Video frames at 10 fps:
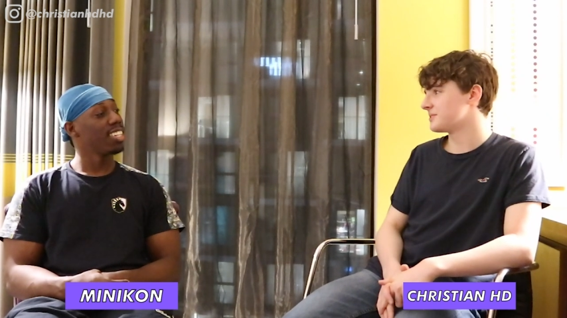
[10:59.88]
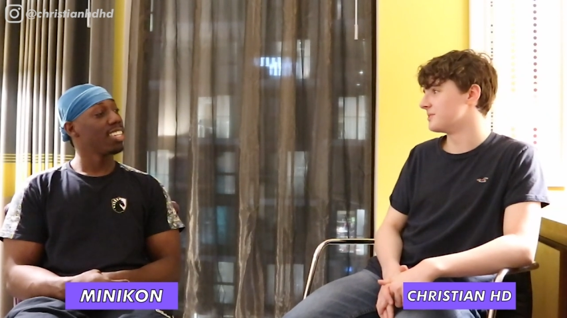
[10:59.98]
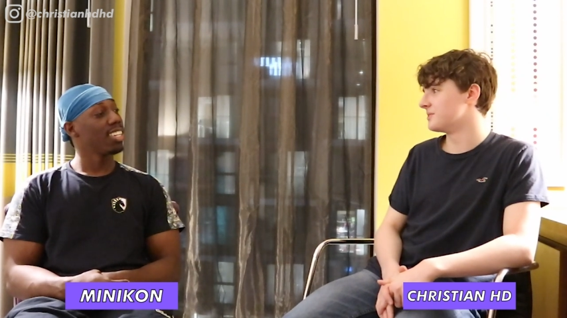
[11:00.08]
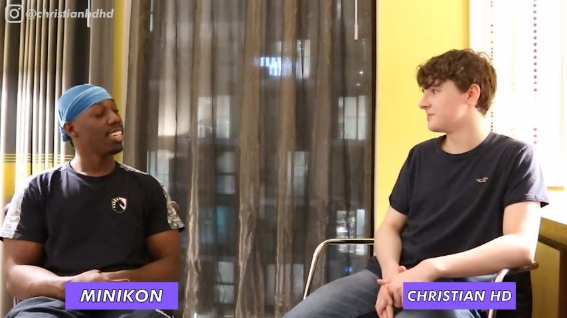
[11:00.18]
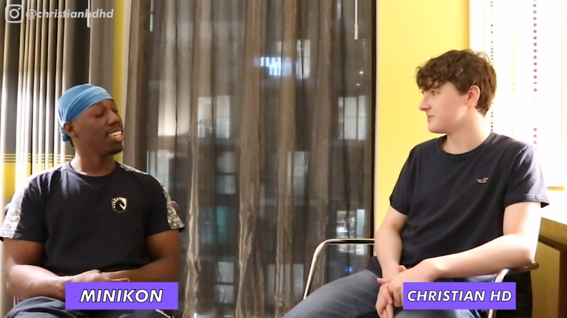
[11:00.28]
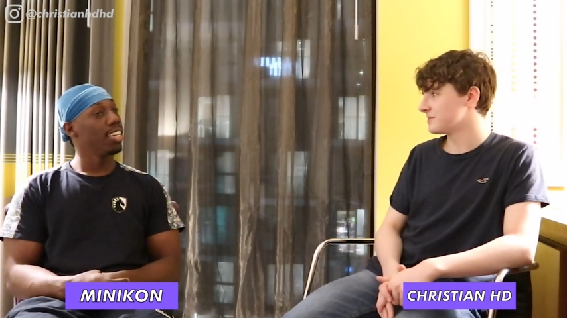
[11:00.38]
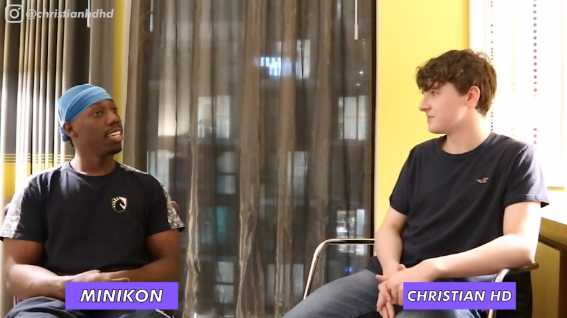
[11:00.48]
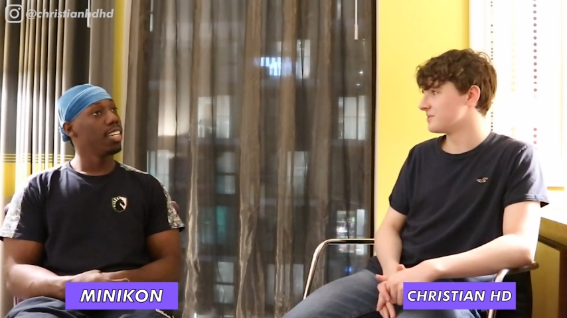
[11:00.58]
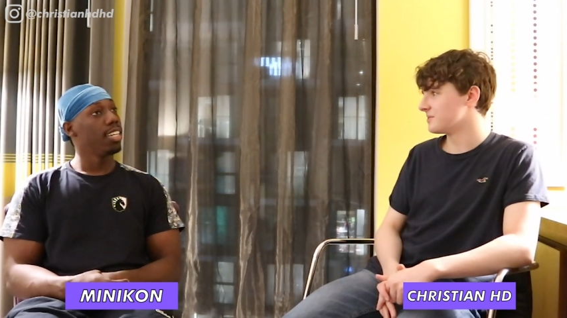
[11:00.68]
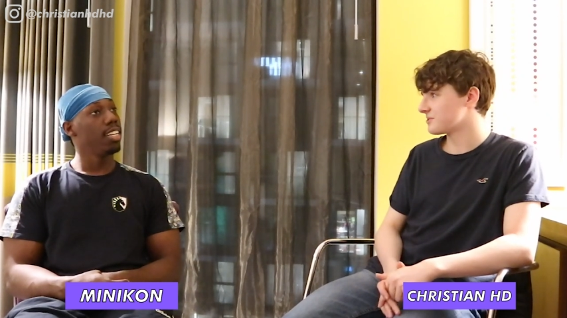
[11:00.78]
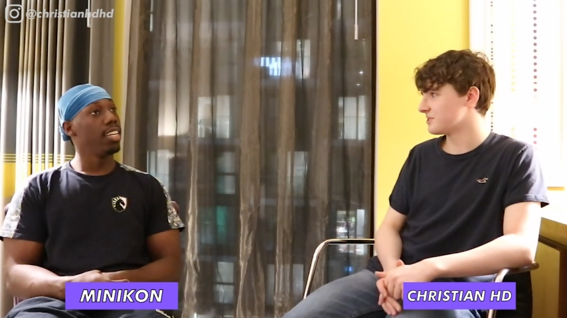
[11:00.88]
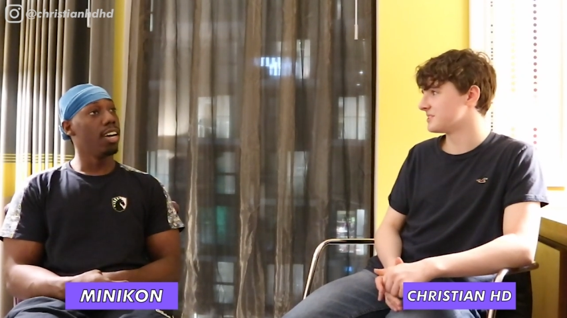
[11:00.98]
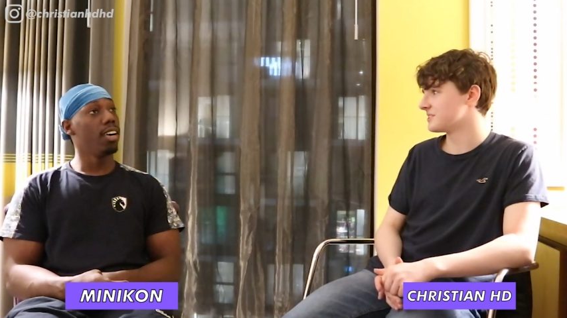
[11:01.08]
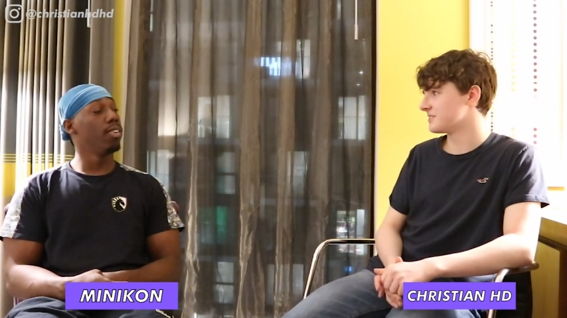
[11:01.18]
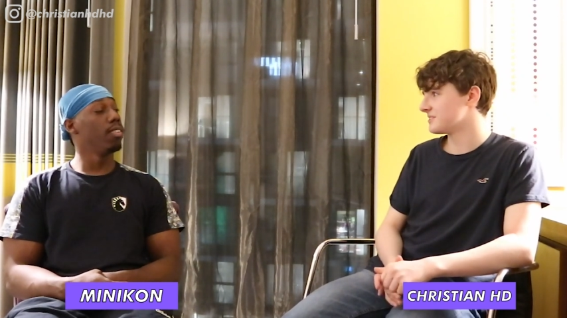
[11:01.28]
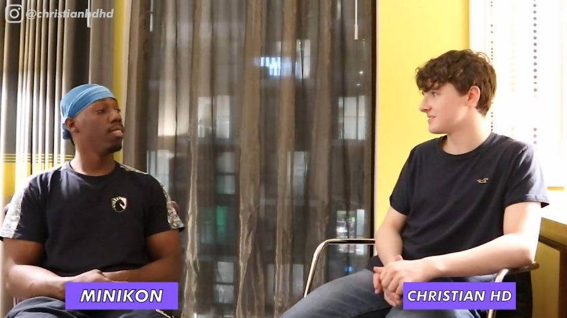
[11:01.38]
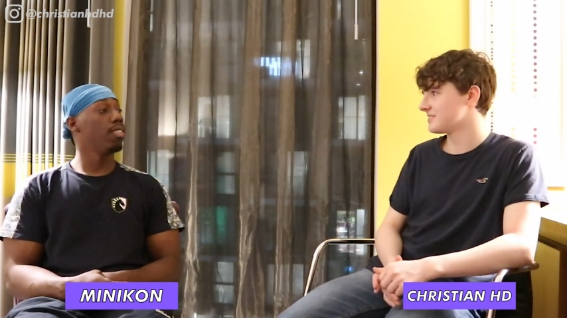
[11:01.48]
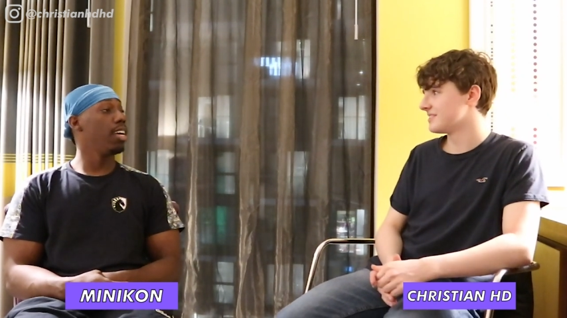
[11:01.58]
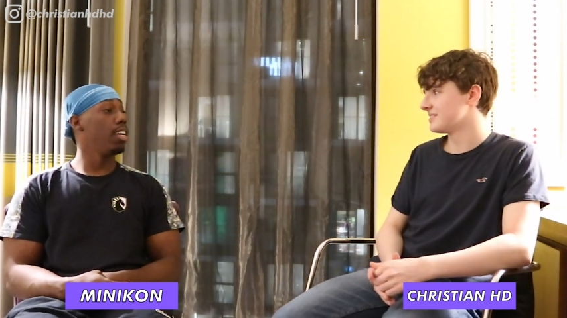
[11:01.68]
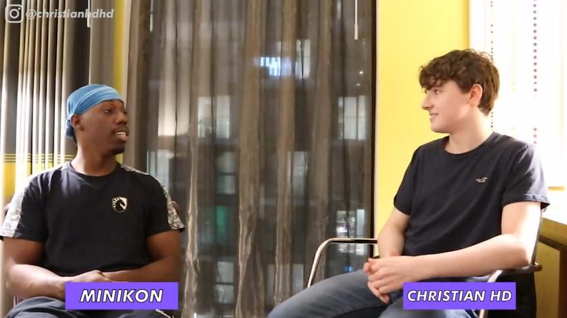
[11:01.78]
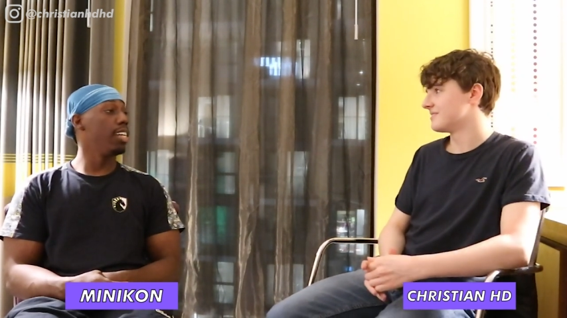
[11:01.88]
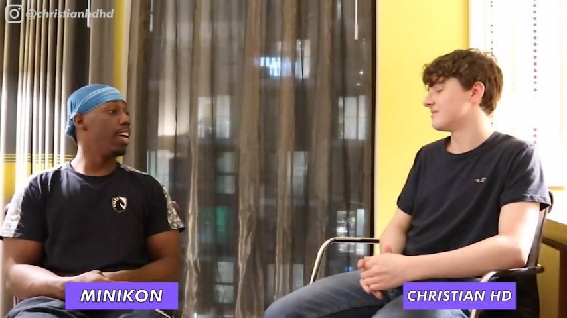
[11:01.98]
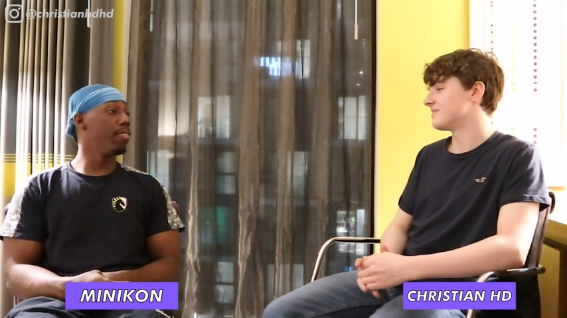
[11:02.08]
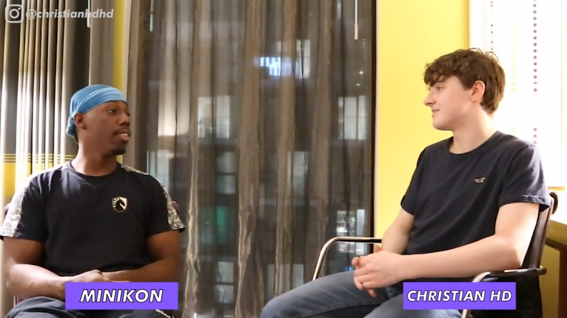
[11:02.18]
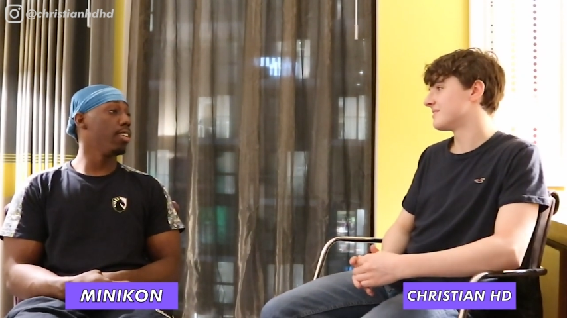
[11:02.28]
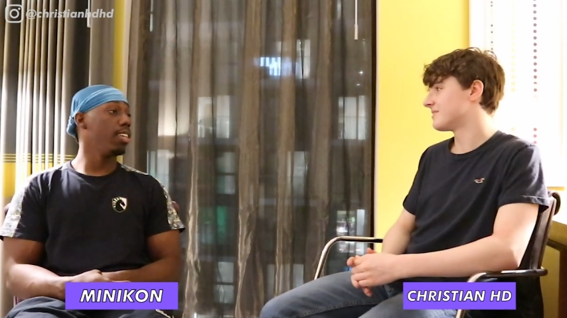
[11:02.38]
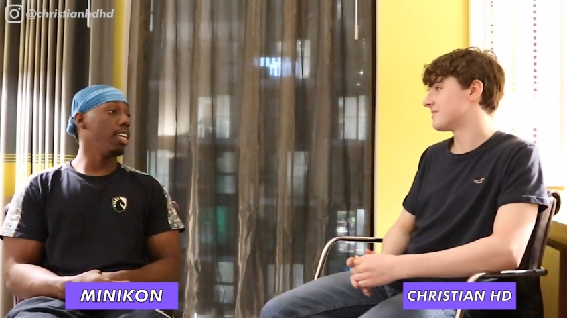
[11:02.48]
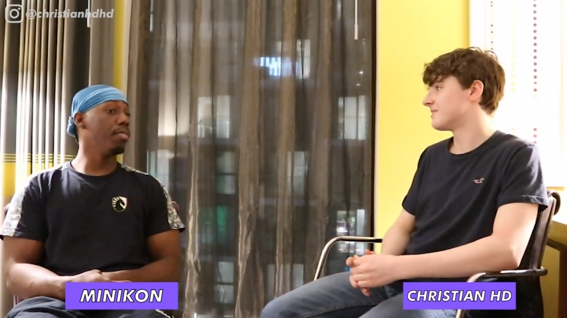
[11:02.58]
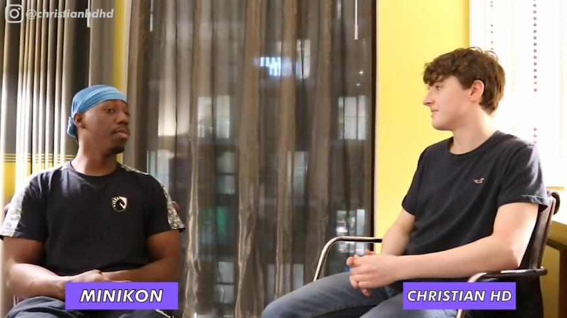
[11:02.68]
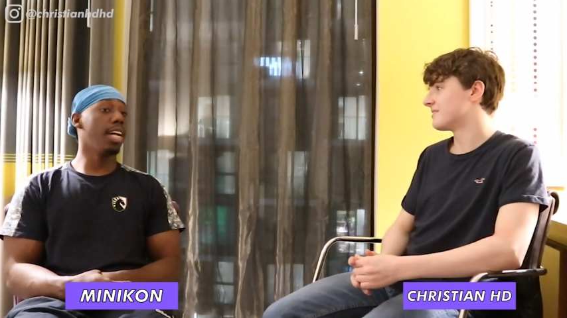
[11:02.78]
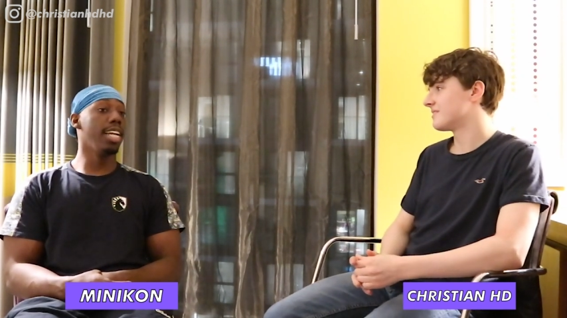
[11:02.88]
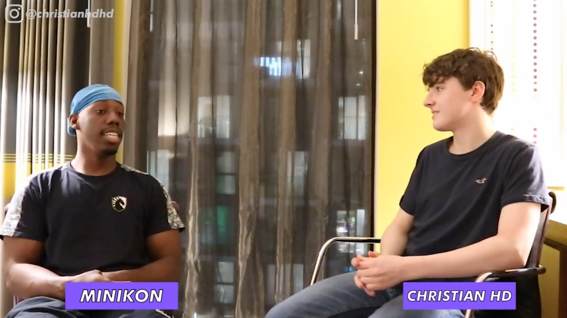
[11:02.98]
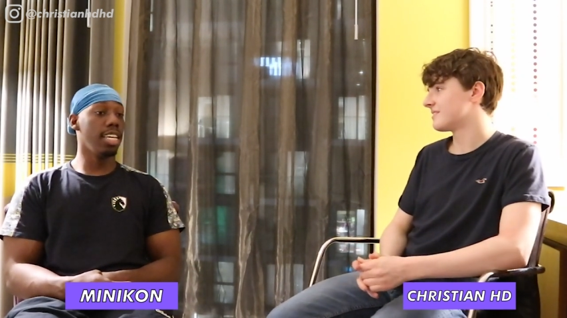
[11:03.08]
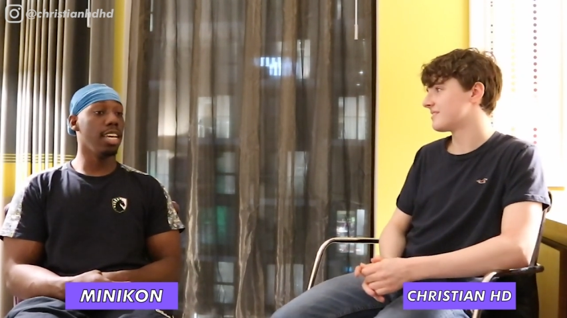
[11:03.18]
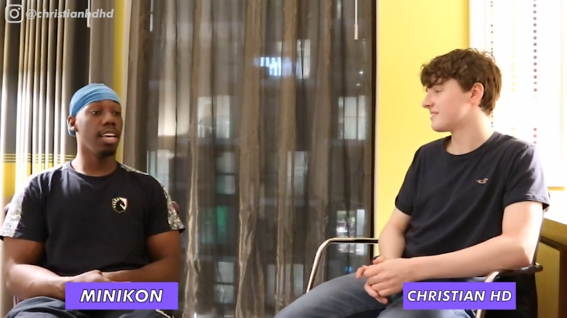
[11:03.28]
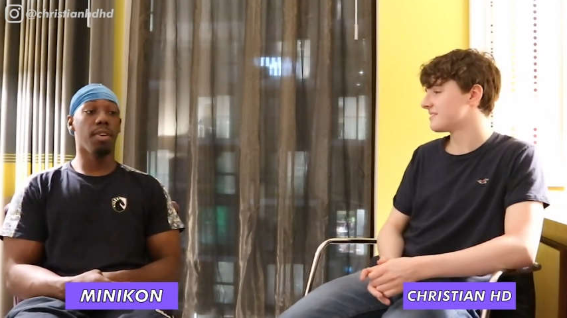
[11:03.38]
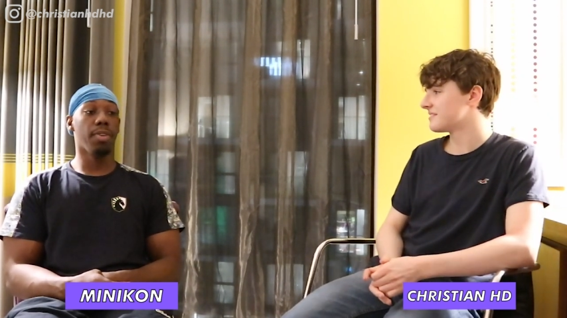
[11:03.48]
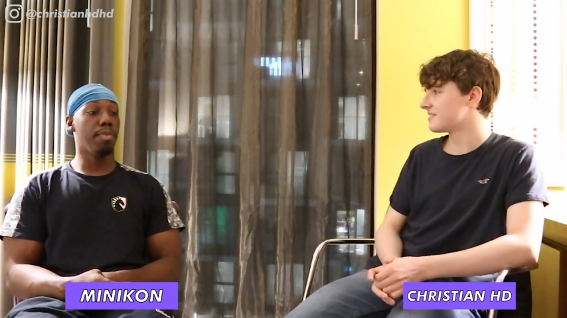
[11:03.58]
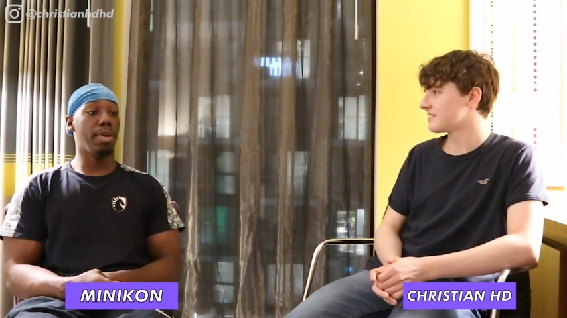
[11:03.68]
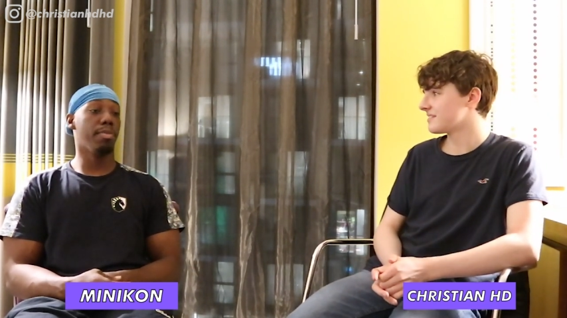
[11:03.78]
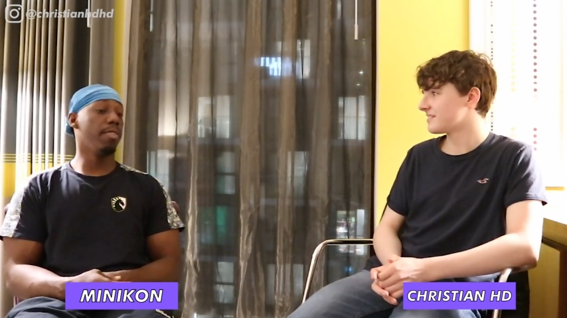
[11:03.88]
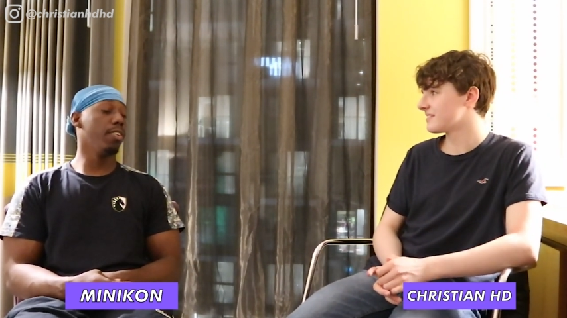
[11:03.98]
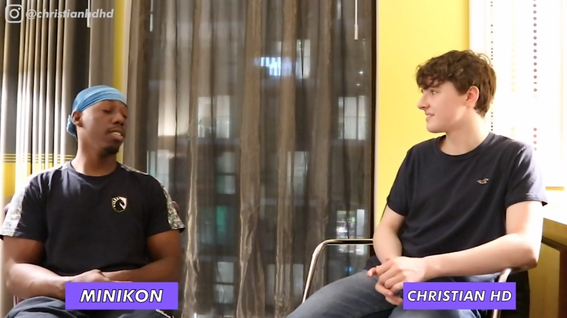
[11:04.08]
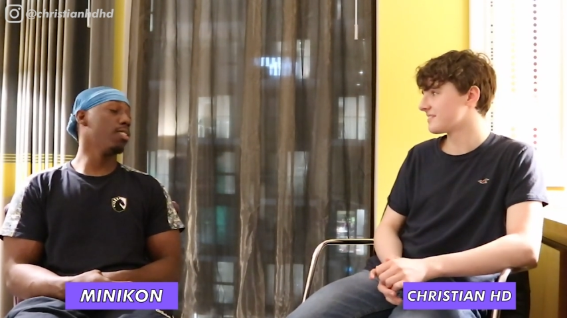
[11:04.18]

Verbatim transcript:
Speaker 1: or Chris no, never. Even when I did it, when I made my first